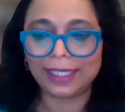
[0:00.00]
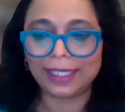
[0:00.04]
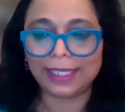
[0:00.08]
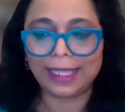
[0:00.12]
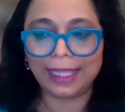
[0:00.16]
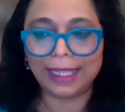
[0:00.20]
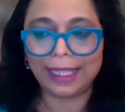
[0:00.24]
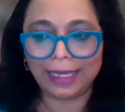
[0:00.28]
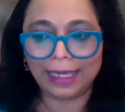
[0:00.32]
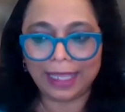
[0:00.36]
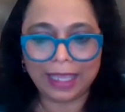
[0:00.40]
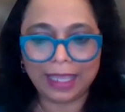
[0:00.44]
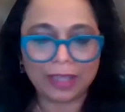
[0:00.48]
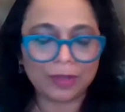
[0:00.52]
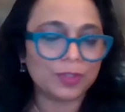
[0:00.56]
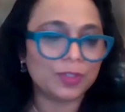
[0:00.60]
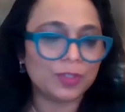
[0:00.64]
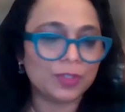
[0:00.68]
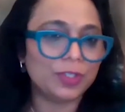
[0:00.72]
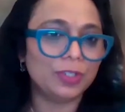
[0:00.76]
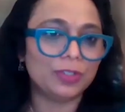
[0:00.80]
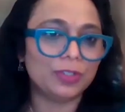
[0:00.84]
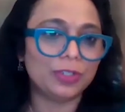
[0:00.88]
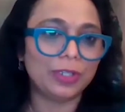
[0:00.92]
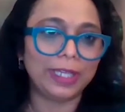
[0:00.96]
It
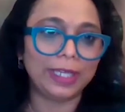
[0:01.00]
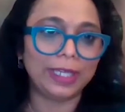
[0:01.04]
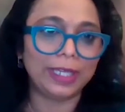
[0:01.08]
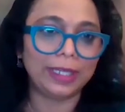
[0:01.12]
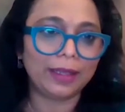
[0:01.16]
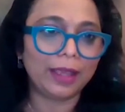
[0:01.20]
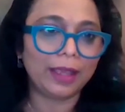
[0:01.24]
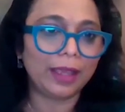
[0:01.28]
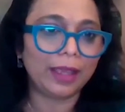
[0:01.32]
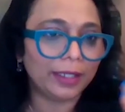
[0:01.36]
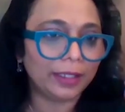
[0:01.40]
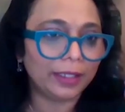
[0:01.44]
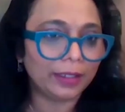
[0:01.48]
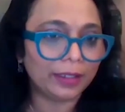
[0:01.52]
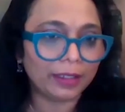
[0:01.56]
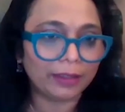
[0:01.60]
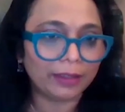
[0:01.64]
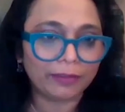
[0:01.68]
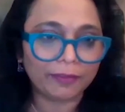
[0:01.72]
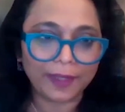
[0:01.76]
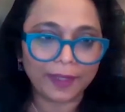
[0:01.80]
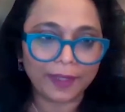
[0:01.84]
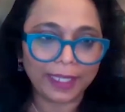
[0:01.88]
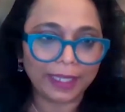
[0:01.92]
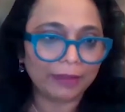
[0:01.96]
allows you to get
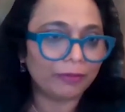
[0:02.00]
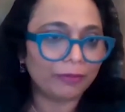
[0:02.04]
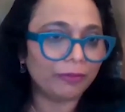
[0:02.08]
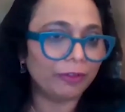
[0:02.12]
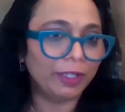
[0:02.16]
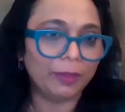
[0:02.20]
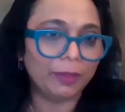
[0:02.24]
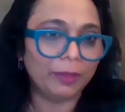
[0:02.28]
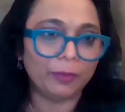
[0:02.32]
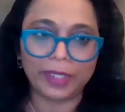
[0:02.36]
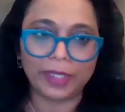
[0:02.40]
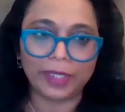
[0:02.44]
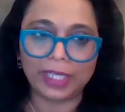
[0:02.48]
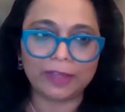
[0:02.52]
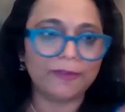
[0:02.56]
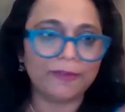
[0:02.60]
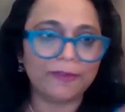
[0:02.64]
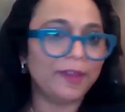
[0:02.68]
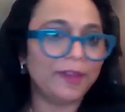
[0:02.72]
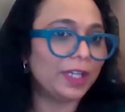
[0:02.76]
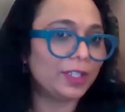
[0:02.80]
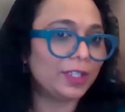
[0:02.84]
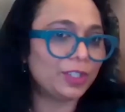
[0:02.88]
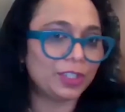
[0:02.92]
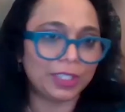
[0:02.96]
every week
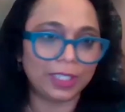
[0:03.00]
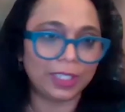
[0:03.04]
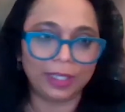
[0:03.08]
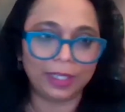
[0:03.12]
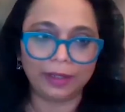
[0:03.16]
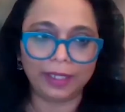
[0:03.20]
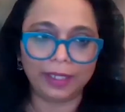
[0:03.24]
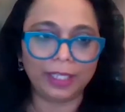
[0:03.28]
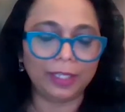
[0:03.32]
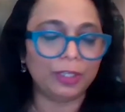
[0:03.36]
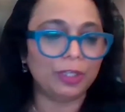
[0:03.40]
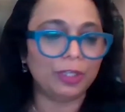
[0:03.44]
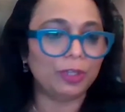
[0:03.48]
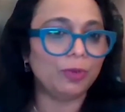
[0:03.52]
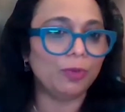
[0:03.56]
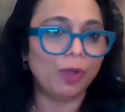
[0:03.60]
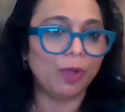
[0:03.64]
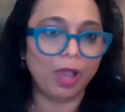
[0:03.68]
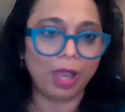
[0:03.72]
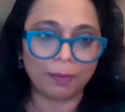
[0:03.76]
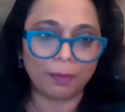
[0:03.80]
we are sharing new